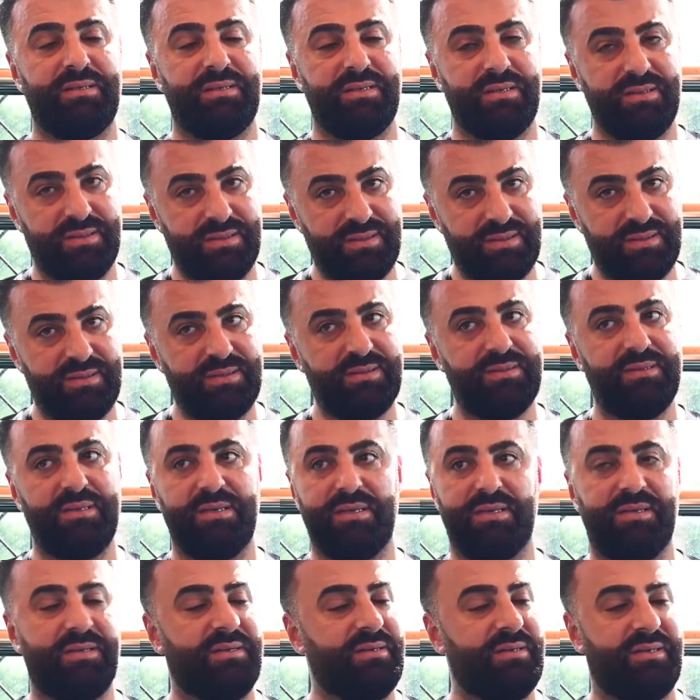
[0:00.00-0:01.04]
It's
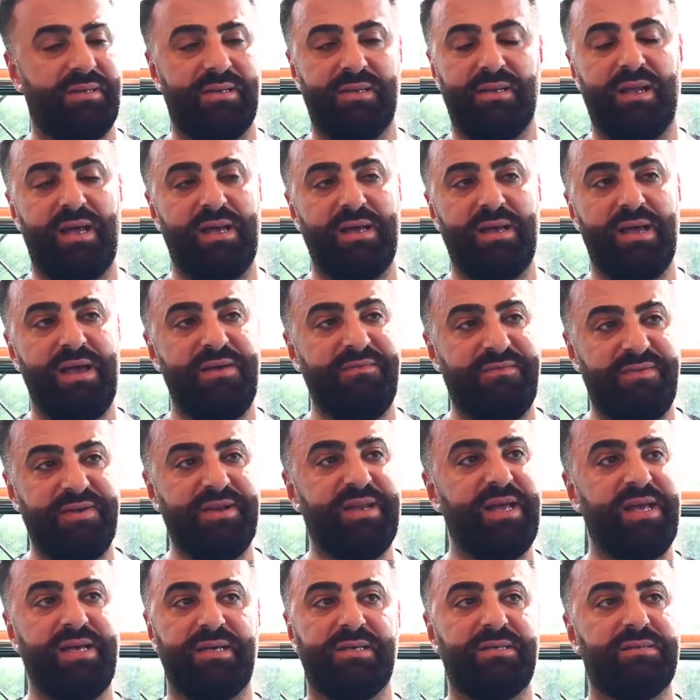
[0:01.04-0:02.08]
like every
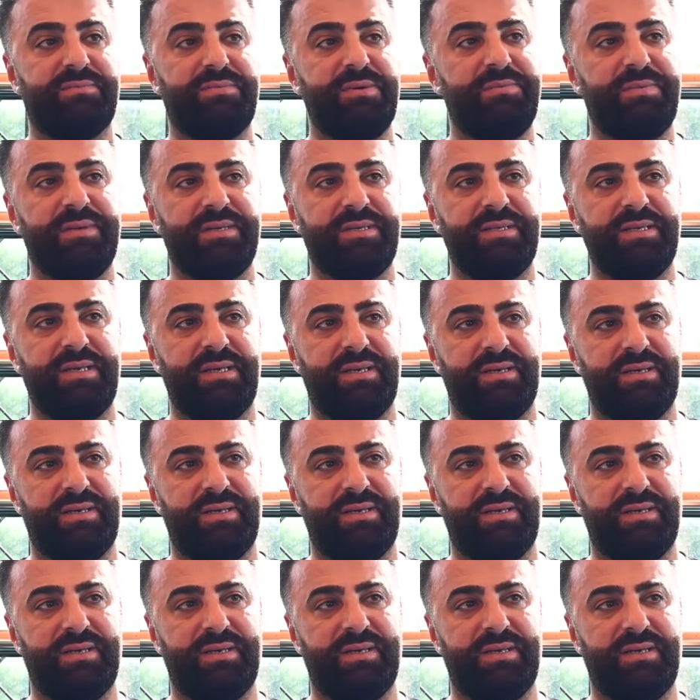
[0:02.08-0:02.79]
day has been busy.